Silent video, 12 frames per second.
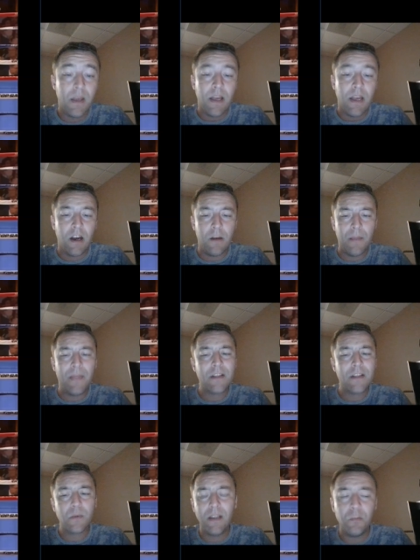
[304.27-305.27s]
Um, and
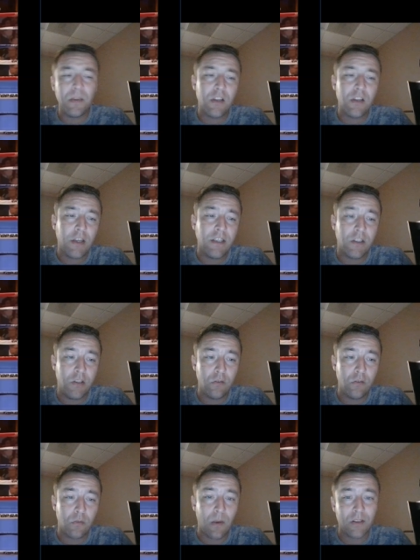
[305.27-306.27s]
that's what he's been looking to do
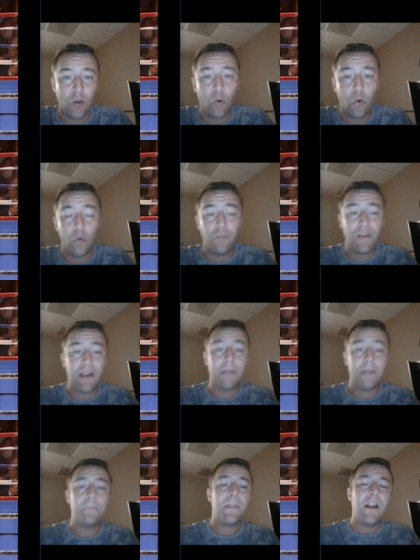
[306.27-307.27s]
throughout the whole fight.
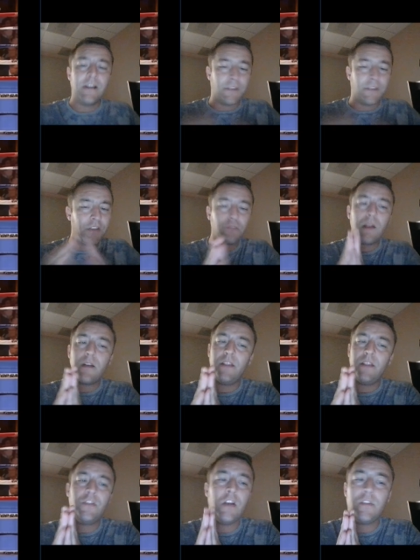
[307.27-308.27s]
Now, this round
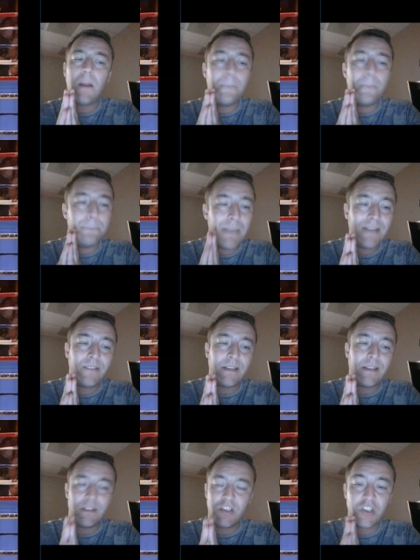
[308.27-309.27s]
is just amazing.
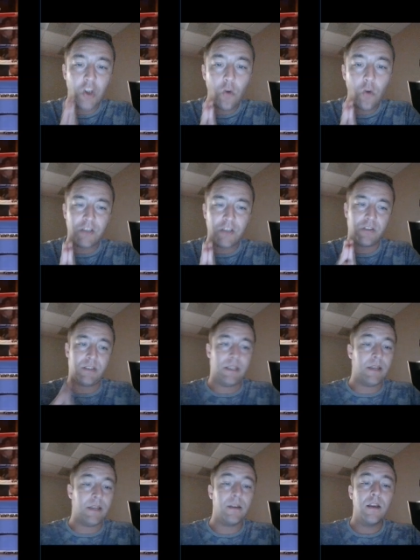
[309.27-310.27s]
It's so
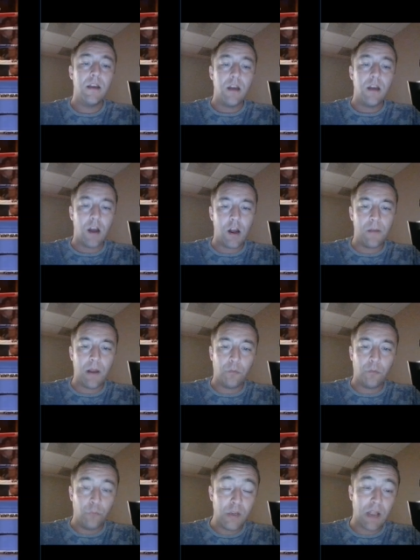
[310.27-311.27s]
interesting. Um, I
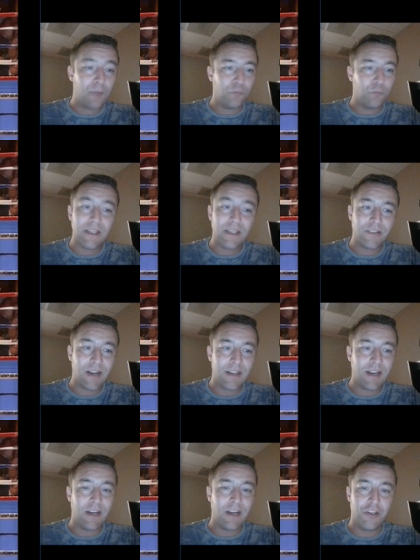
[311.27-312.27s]
re- I'm really excited to
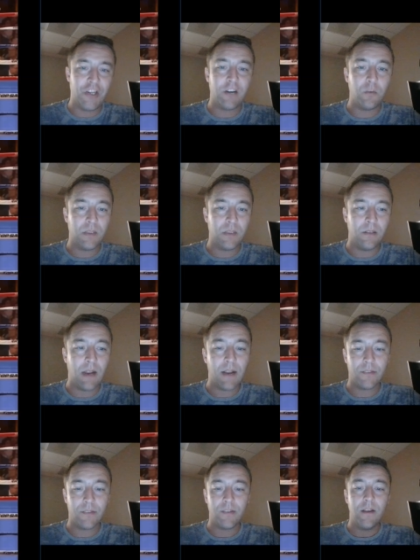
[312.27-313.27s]
kind of share it with you
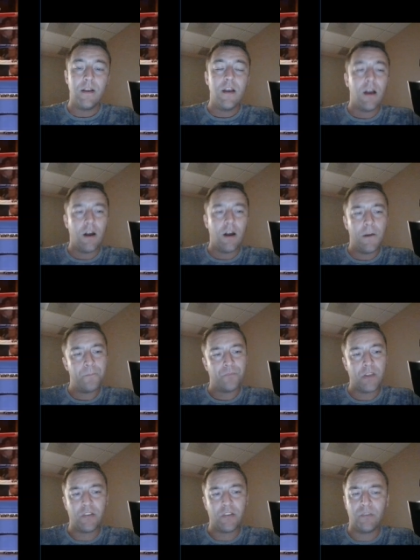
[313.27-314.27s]
guys. Um,
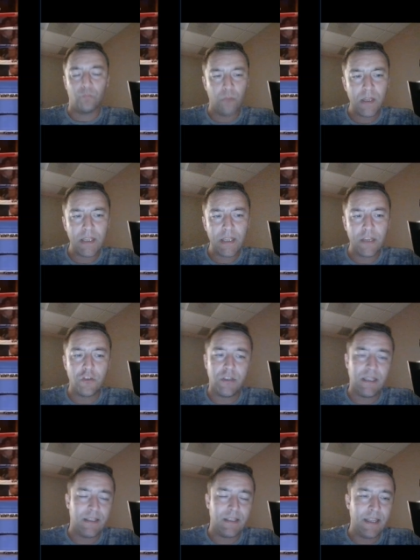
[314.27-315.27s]
there are some really
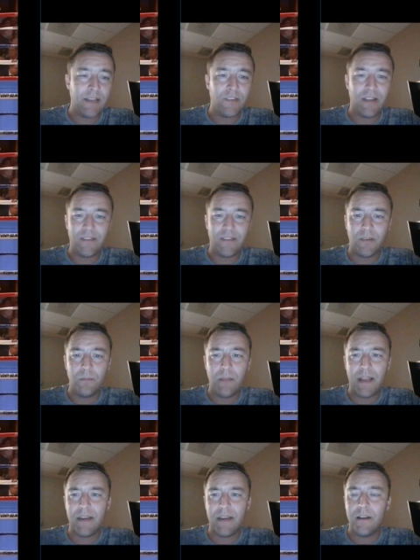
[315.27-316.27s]
interesting things and some... and.